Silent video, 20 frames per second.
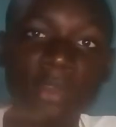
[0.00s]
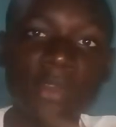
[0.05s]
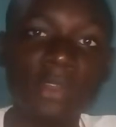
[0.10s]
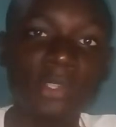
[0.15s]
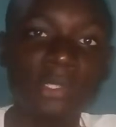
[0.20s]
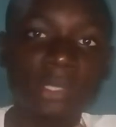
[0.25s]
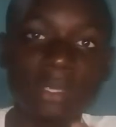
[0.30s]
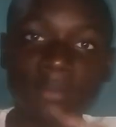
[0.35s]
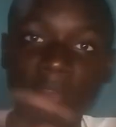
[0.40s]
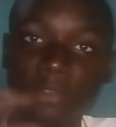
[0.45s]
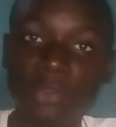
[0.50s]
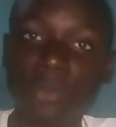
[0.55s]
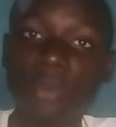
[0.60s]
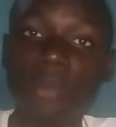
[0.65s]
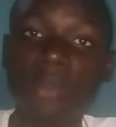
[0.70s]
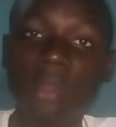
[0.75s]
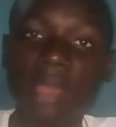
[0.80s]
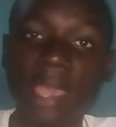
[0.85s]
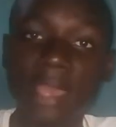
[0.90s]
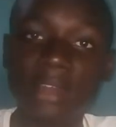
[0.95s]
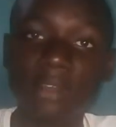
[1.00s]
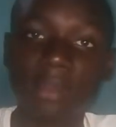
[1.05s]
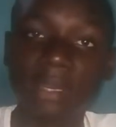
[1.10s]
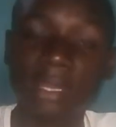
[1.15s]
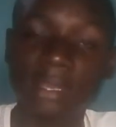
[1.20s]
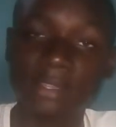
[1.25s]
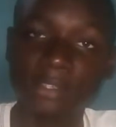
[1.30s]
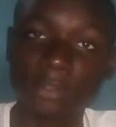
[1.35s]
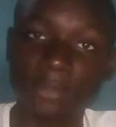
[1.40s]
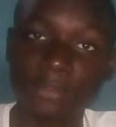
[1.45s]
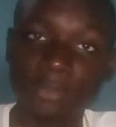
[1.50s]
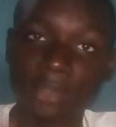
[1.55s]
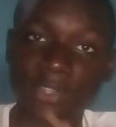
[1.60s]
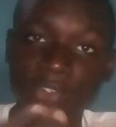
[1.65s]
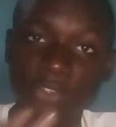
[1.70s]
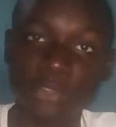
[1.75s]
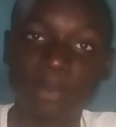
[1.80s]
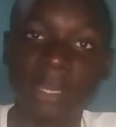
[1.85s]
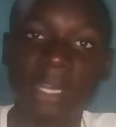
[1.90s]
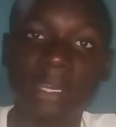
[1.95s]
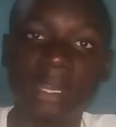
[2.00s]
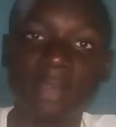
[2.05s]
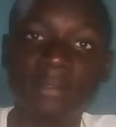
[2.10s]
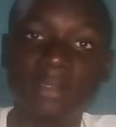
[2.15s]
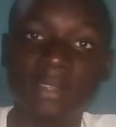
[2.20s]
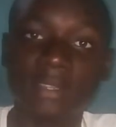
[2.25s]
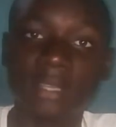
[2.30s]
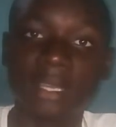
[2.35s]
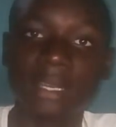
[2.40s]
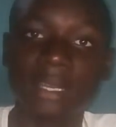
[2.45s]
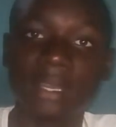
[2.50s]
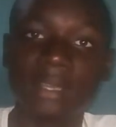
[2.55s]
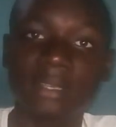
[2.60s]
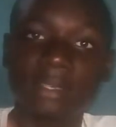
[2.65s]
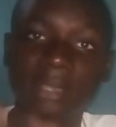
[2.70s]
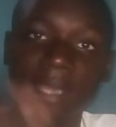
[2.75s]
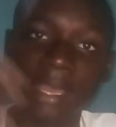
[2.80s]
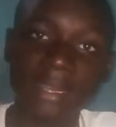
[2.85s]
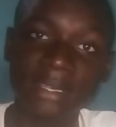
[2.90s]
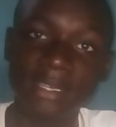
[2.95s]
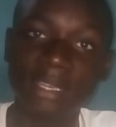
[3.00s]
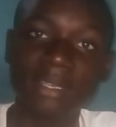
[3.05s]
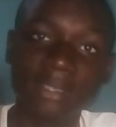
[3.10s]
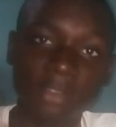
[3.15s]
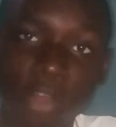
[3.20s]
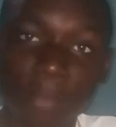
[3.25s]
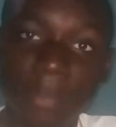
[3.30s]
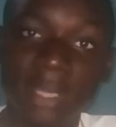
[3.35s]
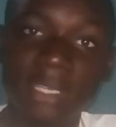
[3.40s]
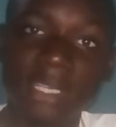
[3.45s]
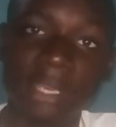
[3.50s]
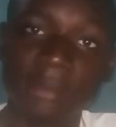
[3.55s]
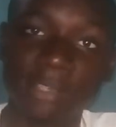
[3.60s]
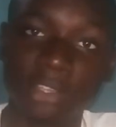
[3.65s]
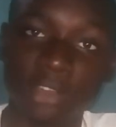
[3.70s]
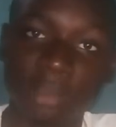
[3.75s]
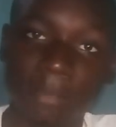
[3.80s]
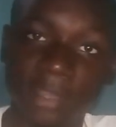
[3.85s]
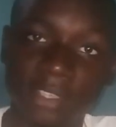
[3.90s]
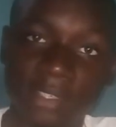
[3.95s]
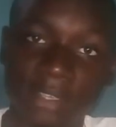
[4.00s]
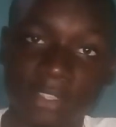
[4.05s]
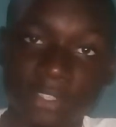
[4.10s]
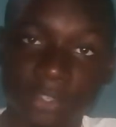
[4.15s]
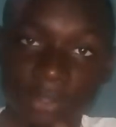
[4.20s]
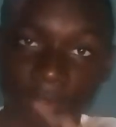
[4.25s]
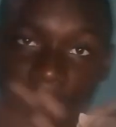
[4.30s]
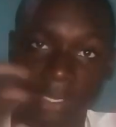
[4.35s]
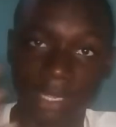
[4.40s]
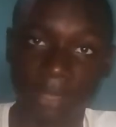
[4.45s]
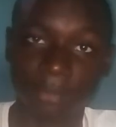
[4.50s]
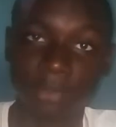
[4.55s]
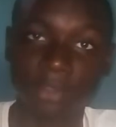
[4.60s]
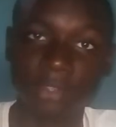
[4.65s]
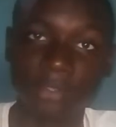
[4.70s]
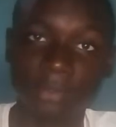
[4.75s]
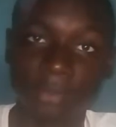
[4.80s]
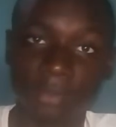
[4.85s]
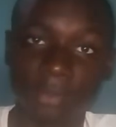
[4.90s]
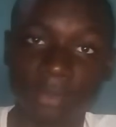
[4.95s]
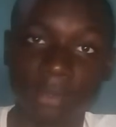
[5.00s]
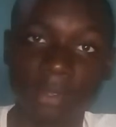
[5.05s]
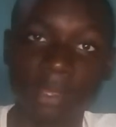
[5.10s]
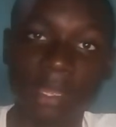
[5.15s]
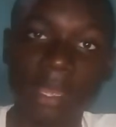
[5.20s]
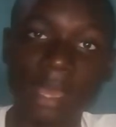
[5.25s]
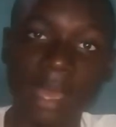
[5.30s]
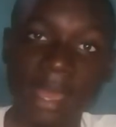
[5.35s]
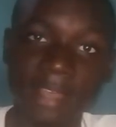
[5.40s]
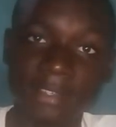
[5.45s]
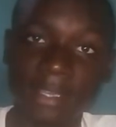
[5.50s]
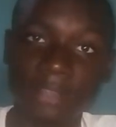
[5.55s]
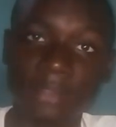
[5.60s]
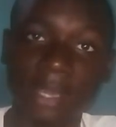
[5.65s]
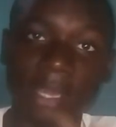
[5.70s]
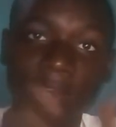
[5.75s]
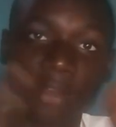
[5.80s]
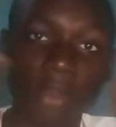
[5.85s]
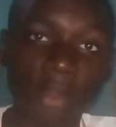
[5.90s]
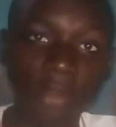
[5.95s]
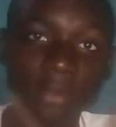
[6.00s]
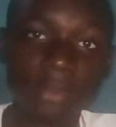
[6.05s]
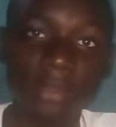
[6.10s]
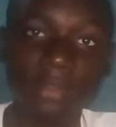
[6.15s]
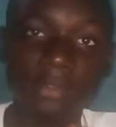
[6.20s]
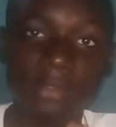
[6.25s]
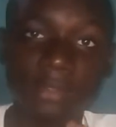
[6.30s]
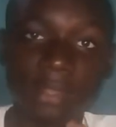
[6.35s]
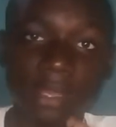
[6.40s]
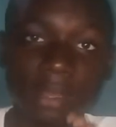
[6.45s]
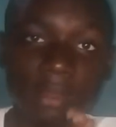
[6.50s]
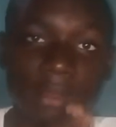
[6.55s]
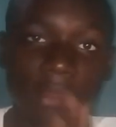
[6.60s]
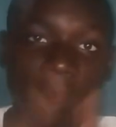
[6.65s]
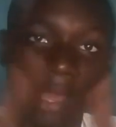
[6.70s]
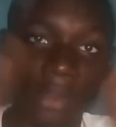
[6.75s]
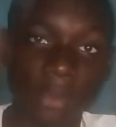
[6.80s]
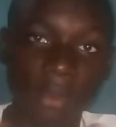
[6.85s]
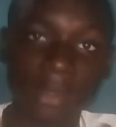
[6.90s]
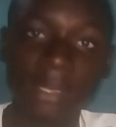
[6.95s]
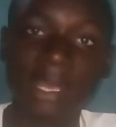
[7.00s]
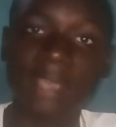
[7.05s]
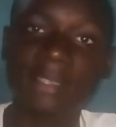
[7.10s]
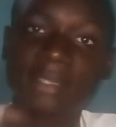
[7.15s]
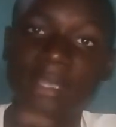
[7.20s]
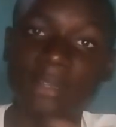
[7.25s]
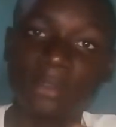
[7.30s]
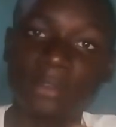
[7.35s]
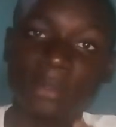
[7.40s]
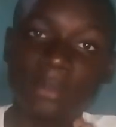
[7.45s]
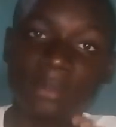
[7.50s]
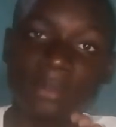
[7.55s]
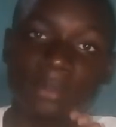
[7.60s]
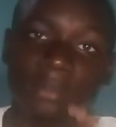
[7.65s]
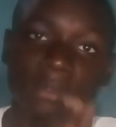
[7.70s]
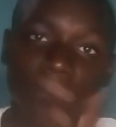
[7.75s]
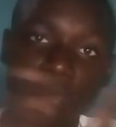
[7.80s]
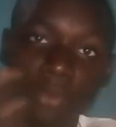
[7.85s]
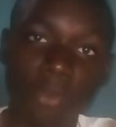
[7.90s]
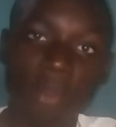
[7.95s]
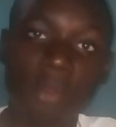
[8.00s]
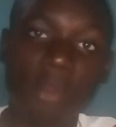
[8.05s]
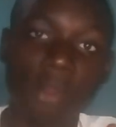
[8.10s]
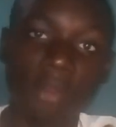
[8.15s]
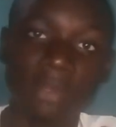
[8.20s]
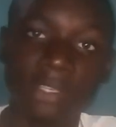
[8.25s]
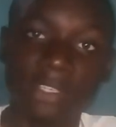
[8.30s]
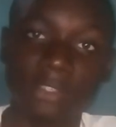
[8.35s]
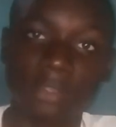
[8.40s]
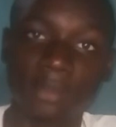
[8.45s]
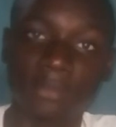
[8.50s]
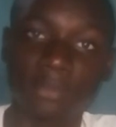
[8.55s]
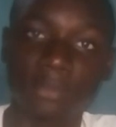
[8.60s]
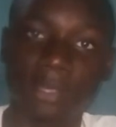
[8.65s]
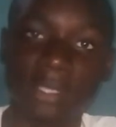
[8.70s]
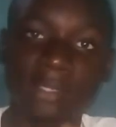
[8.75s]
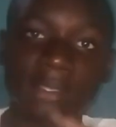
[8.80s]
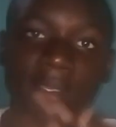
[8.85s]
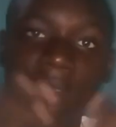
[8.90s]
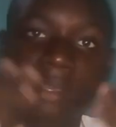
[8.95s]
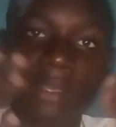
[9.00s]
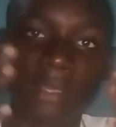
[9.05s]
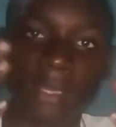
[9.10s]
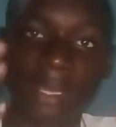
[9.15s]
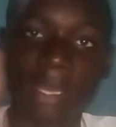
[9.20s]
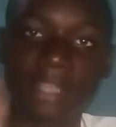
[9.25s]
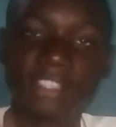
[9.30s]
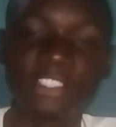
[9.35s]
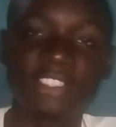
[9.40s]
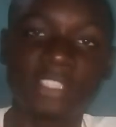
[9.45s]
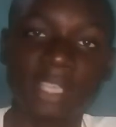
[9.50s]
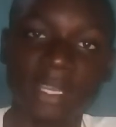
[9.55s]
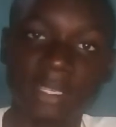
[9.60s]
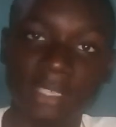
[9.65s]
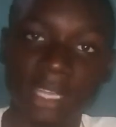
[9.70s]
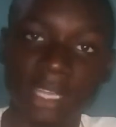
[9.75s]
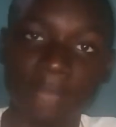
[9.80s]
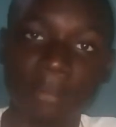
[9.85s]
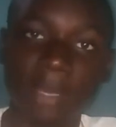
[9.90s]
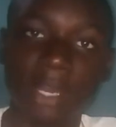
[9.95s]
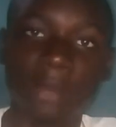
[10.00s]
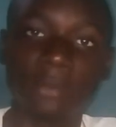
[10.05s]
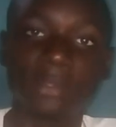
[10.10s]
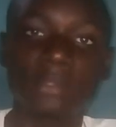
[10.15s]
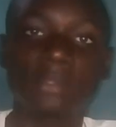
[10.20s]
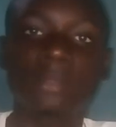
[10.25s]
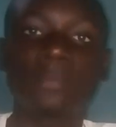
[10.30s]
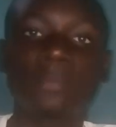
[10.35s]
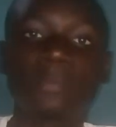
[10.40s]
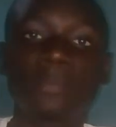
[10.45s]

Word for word: So if you know any other softwares used by graphic designers, kindly comment them in the comment section so that I'm going to answer you. And all those and others that don't know all these softwares can check them out.